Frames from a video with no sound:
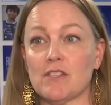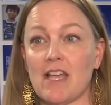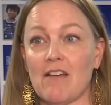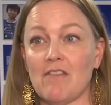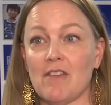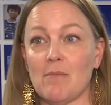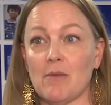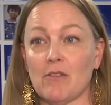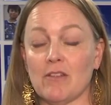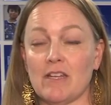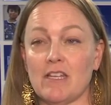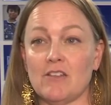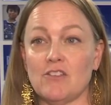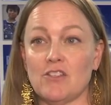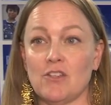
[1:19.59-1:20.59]
have the
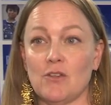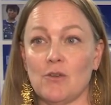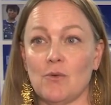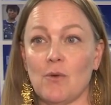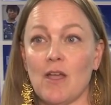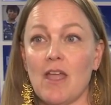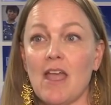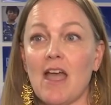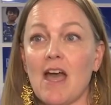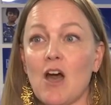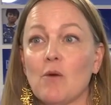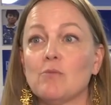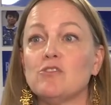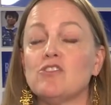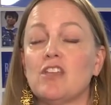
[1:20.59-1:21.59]
ability to
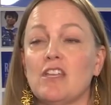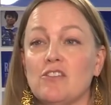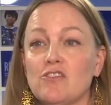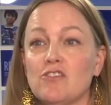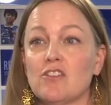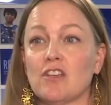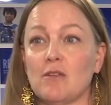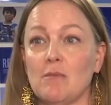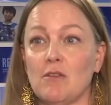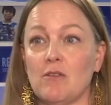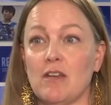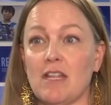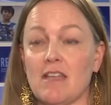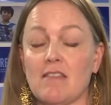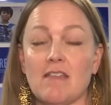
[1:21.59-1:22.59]
help change the
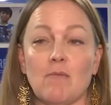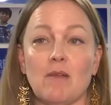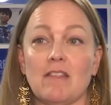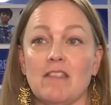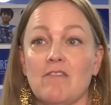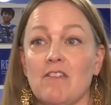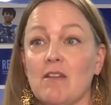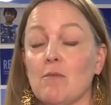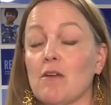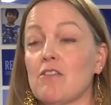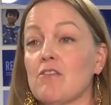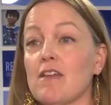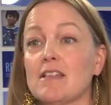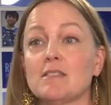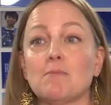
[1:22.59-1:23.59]
community that we live in,
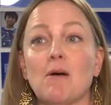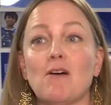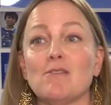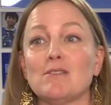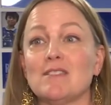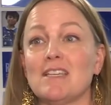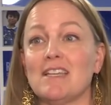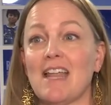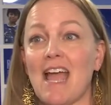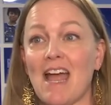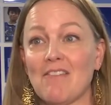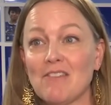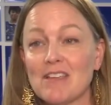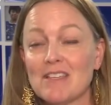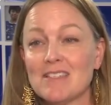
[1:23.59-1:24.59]
whether that's policy and
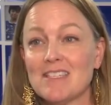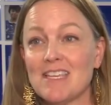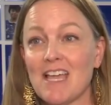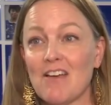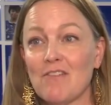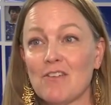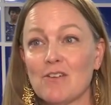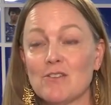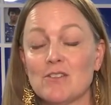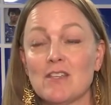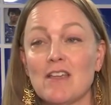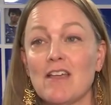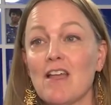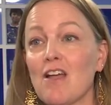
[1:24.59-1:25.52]
advocacy efforts.